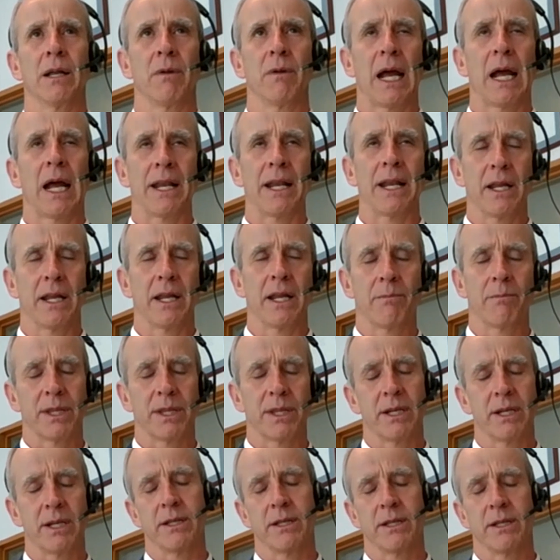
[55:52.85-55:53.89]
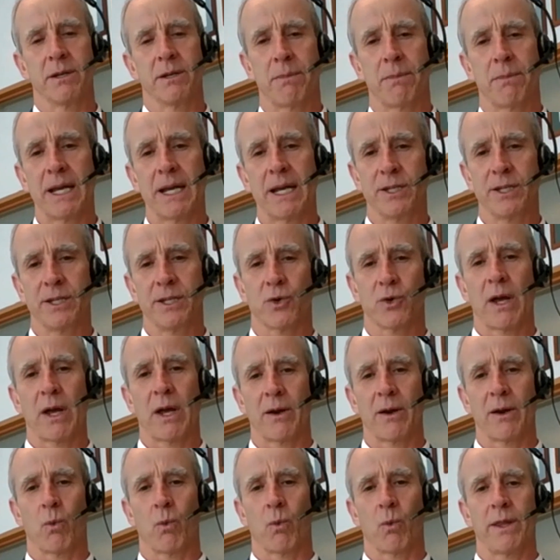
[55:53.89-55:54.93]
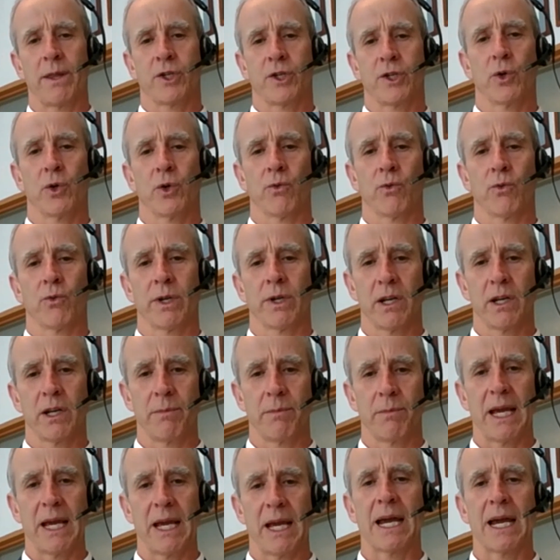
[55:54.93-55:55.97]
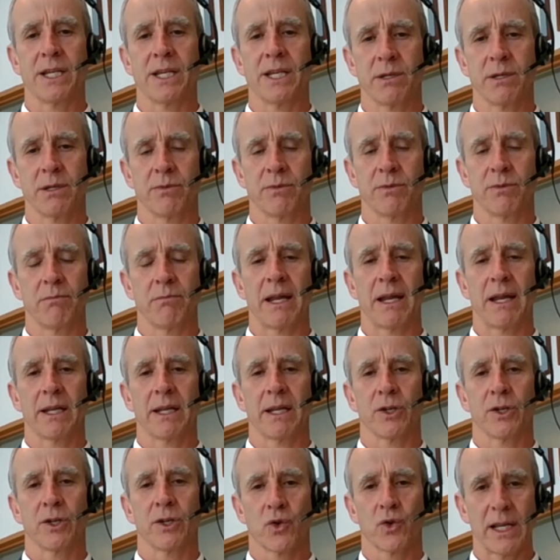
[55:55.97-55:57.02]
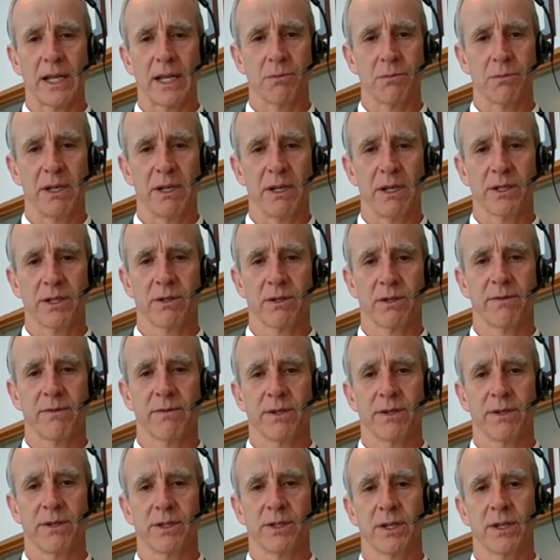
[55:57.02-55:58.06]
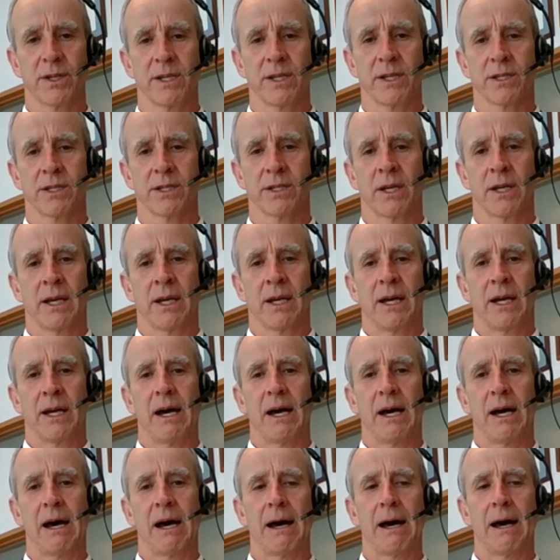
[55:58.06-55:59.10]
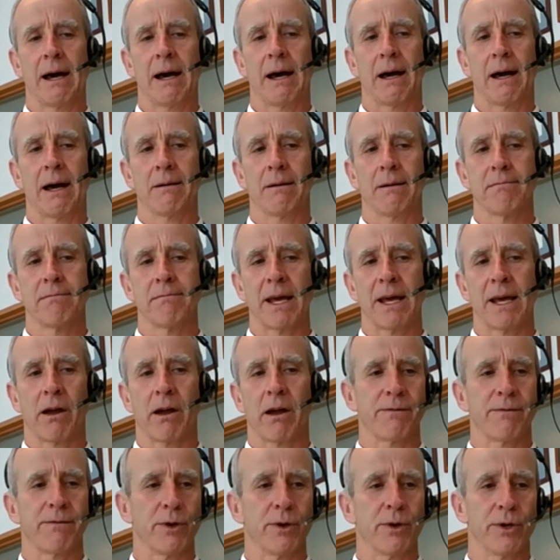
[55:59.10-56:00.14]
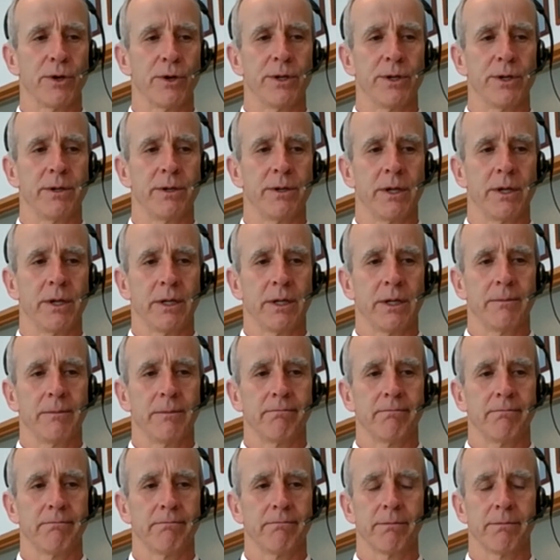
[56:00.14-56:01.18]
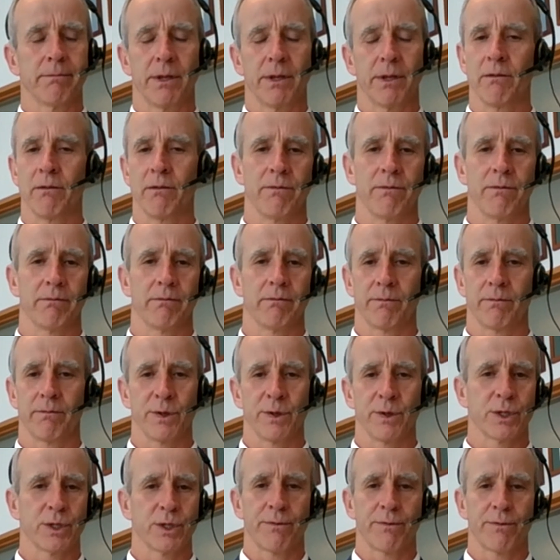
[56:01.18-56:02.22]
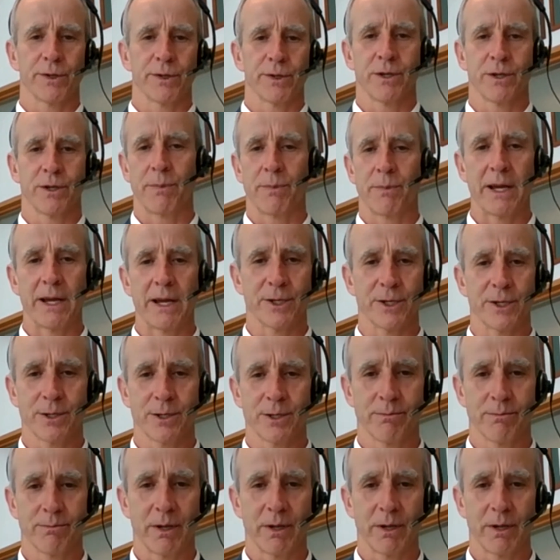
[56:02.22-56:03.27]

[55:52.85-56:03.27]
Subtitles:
the debate is around whether children can be asymptomatic transmitters of the disease, and I've heard, vociferous debates